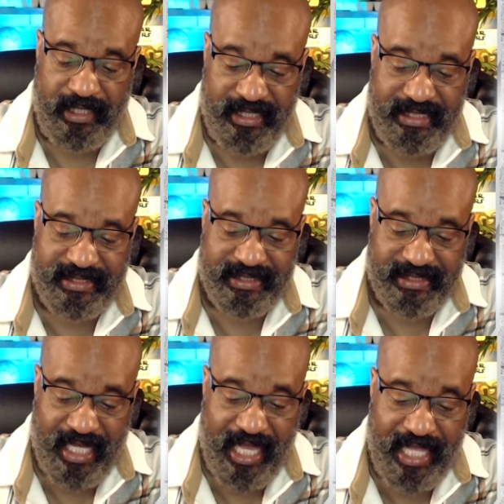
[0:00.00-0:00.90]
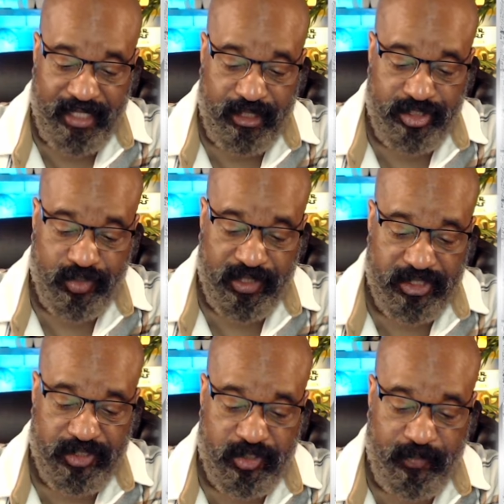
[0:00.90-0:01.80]
East Side and
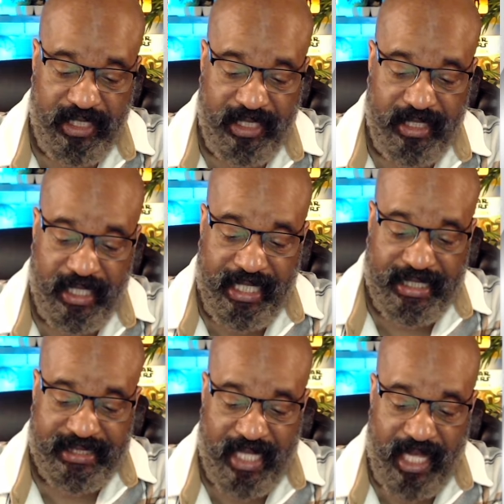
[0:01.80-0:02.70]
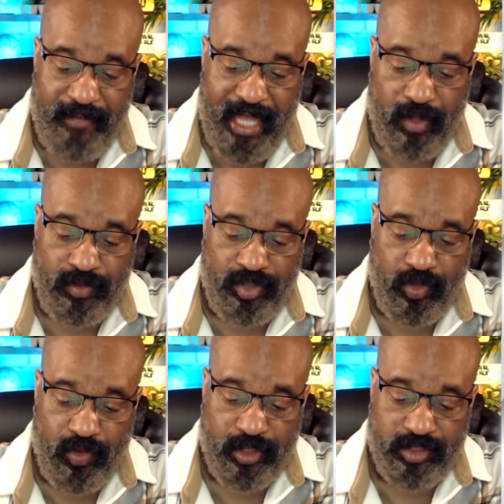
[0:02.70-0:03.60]
enjoys spending time
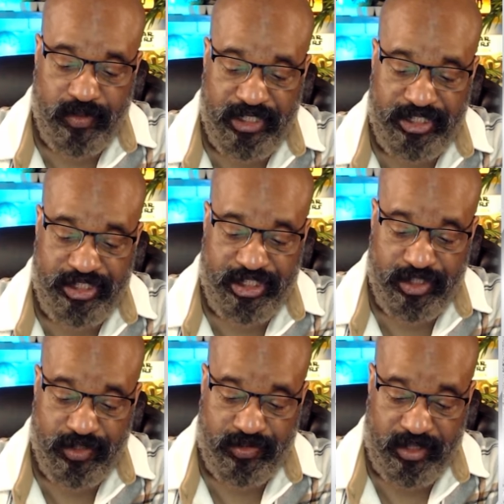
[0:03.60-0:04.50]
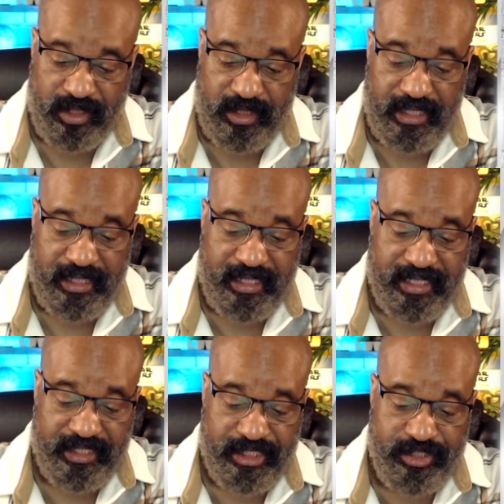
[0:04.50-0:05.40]
outdoors with his children. He
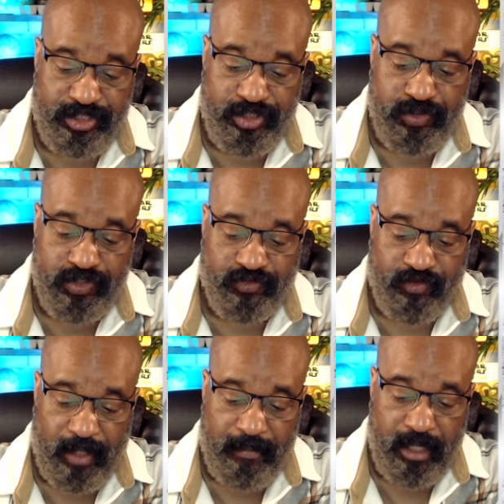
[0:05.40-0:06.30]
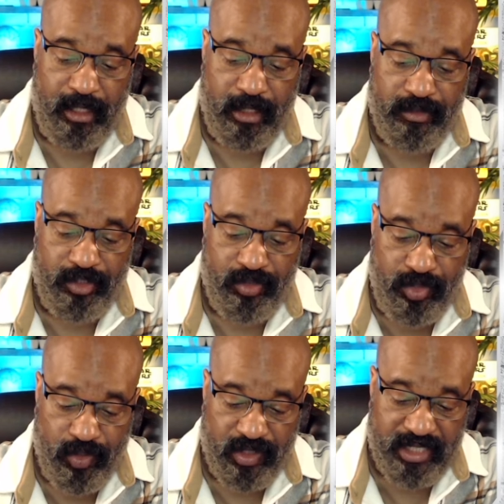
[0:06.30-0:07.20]
gets his news from the New
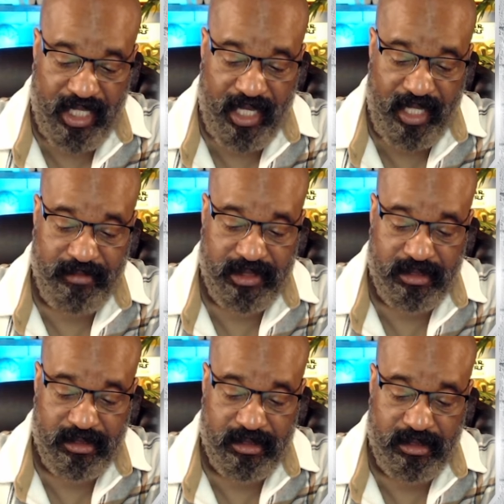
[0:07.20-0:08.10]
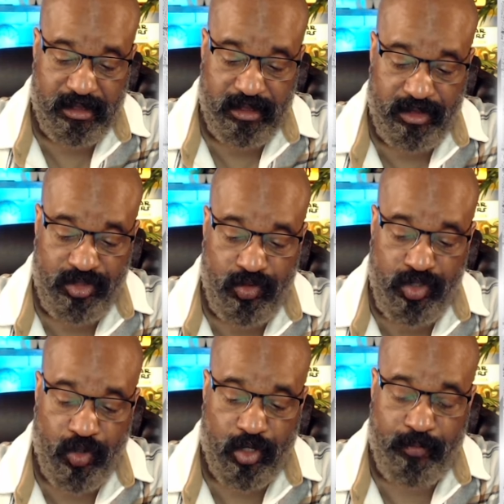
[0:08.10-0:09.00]
York Times, New
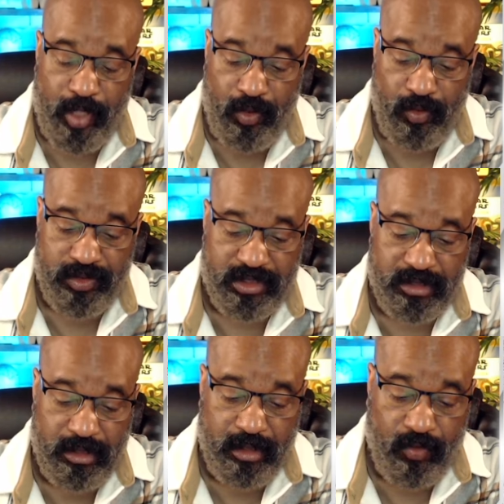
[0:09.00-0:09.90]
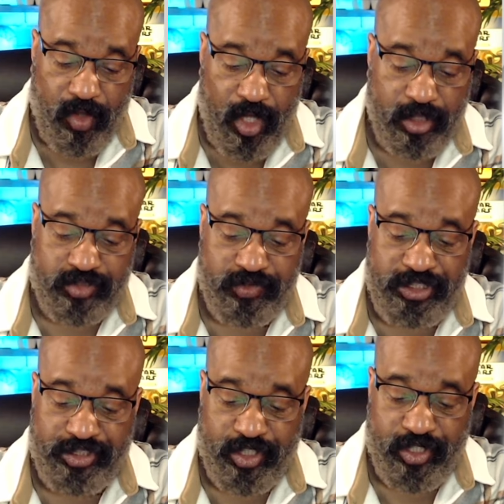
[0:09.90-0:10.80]
York Post, Wall
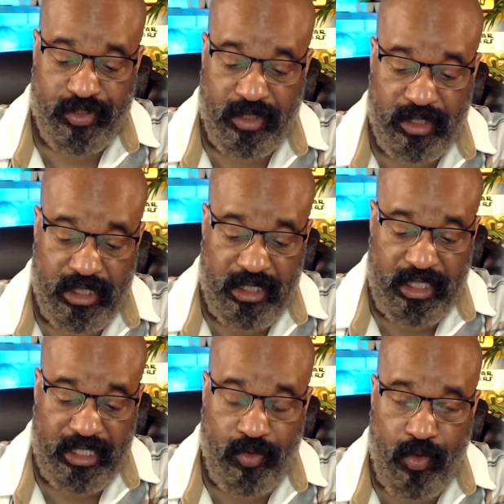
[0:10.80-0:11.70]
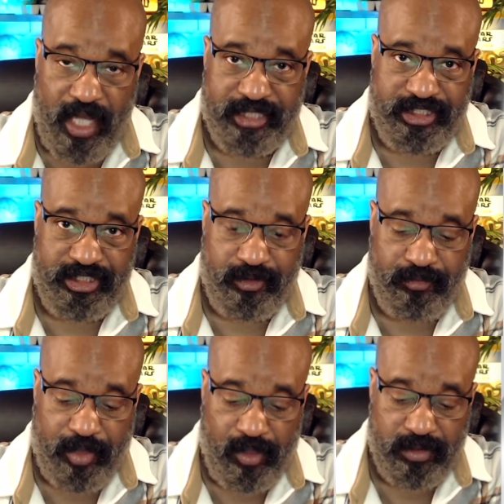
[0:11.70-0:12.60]
Street Journal, and the Washington
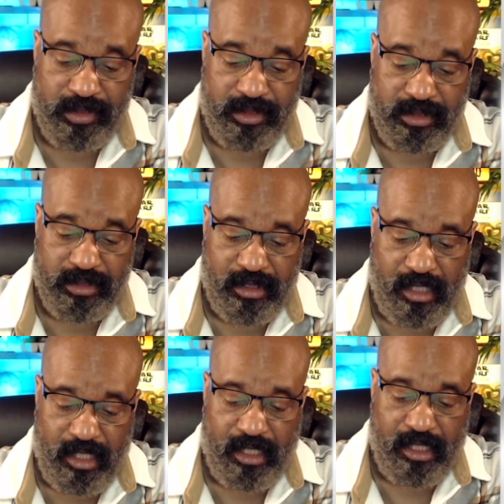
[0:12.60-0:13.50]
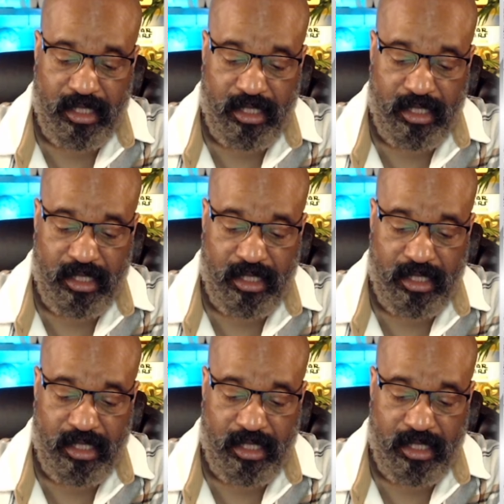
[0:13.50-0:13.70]
Post. Huh.